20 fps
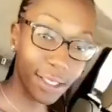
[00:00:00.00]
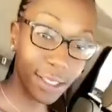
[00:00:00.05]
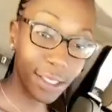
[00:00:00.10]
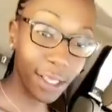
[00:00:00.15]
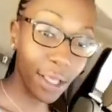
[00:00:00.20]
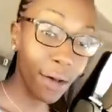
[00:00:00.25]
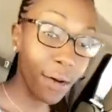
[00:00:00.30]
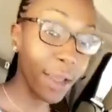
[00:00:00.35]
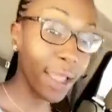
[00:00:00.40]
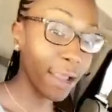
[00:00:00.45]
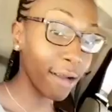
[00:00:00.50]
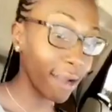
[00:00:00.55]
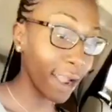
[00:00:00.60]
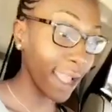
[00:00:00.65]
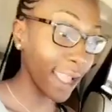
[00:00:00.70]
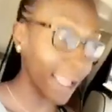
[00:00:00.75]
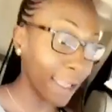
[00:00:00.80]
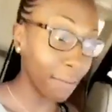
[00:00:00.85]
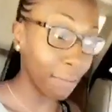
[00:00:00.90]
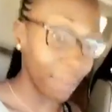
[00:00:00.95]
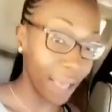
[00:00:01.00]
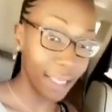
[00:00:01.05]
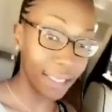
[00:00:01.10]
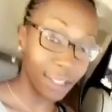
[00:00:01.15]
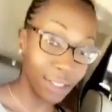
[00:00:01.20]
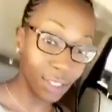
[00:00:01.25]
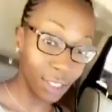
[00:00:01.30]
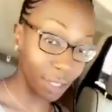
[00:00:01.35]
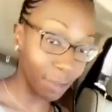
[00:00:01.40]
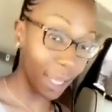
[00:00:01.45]
So here I am
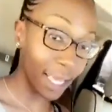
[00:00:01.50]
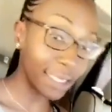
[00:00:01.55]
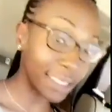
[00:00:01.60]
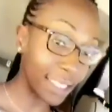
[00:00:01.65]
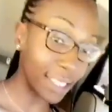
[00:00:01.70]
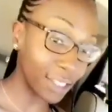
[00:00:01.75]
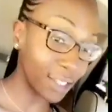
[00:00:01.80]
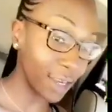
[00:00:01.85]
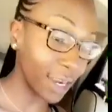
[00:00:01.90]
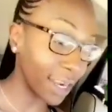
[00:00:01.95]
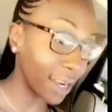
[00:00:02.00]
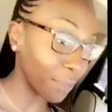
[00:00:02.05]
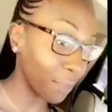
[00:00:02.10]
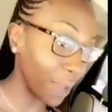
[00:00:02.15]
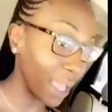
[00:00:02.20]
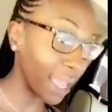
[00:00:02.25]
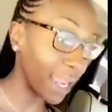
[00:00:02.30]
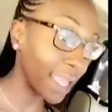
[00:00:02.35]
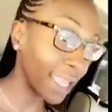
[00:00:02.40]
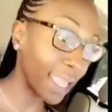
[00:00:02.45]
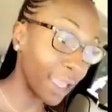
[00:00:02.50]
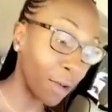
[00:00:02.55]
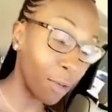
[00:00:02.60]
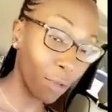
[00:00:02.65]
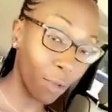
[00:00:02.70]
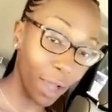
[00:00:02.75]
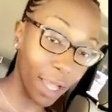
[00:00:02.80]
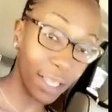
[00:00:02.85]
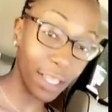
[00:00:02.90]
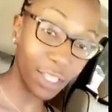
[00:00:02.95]
messaging my sister in a panic.
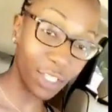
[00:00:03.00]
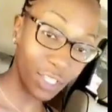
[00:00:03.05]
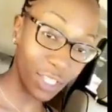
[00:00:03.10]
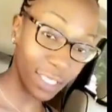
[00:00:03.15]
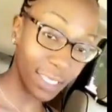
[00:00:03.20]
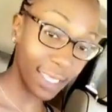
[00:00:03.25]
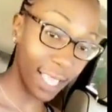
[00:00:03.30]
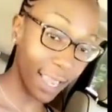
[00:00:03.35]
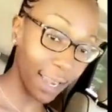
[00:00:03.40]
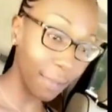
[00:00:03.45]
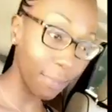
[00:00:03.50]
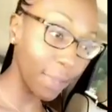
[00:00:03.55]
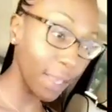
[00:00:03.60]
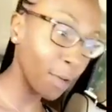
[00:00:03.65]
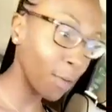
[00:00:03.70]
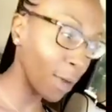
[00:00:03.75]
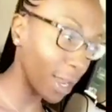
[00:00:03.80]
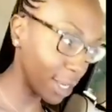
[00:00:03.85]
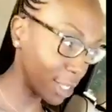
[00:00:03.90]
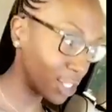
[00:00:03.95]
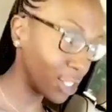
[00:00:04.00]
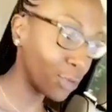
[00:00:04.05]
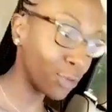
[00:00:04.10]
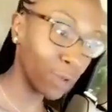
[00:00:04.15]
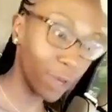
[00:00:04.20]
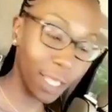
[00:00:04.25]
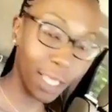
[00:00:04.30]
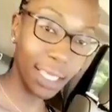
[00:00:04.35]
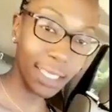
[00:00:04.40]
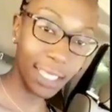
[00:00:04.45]
And what did she say to me? What did she
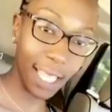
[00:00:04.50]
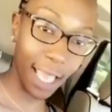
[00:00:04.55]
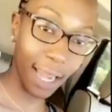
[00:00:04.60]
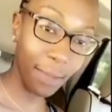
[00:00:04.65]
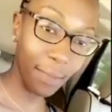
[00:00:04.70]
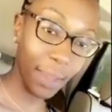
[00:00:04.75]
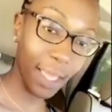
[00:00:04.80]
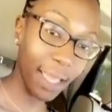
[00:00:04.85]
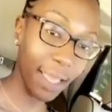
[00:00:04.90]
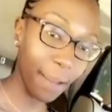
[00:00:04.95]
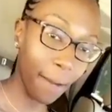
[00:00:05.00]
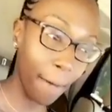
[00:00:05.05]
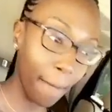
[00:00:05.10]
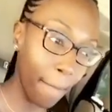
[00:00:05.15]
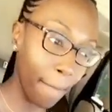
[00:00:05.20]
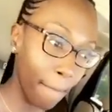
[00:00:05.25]
really say to me?